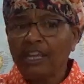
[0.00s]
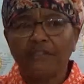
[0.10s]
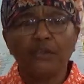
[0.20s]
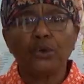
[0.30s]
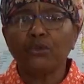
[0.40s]

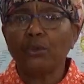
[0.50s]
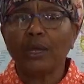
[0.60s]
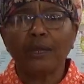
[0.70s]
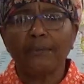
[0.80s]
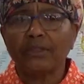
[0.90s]
If you're
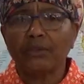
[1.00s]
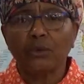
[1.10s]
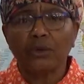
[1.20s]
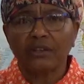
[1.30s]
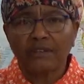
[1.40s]
dwelling with the
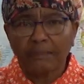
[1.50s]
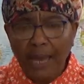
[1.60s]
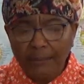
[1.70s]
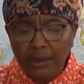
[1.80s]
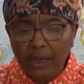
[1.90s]
daughters of
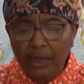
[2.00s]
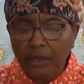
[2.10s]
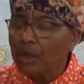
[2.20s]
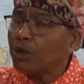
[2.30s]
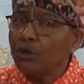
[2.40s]

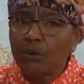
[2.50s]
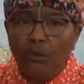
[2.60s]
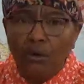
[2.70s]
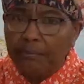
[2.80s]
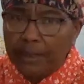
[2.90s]
Babylon, you
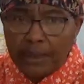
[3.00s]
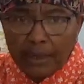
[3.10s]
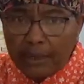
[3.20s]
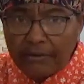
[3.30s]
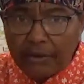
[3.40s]
won't be
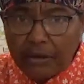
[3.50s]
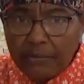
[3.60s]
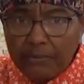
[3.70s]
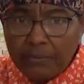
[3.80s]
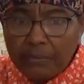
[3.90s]
delivered.
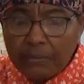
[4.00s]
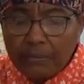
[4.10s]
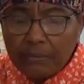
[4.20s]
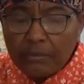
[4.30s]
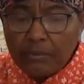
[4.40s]

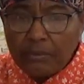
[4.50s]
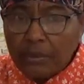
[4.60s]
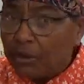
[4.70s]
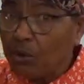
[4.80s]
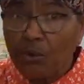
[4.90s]

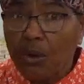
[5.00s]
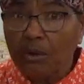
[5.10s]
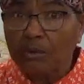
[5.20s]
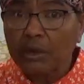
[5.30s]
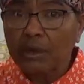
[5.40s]
You
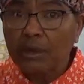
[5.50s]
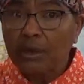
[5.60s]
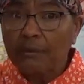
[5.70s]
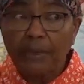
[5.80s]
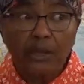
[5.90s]
won't.
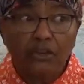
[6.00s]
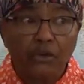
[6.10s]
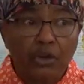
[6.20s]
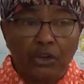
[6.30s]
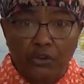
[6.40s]
Because
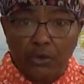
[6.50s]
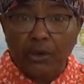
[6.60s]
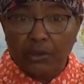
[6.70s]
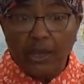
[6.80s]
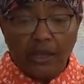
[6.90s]
you're going to
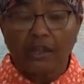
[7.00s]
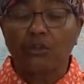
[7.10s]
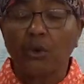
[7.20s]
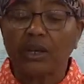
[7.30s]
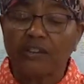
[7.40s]
do it.
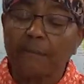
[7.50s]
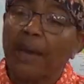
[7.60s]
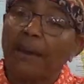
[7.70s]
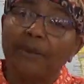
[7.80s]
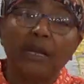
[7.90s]
The daughters of
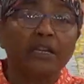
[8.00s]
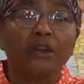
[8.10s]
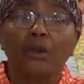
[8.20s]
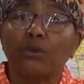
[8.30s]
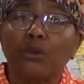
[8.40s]
Babylon
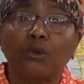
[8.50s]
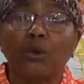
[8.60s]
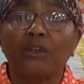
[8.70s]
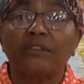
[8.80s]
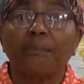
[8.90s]
are those
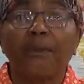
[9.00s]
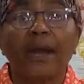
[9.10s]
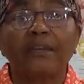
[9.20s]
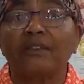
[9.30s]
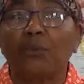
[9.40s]
daughters that
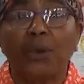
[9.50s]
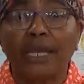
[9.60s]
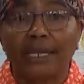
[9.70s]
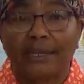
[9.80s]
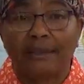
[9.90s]
practice
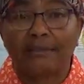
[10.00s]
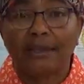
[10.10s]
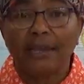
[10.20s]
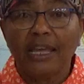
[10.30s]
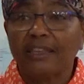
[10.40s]

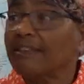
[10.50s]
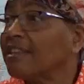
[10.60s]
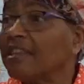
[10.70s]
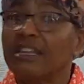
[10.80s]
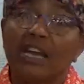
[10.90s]
wickedness. They
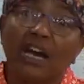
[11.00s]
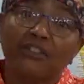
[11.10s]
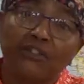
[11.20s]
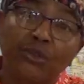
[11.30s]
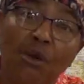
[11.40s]
say that
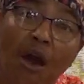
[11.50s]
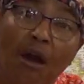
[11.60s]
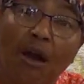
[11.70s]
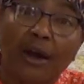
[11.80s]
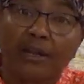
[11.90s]
y'all's too
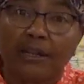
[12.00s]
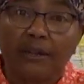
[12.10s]
hard.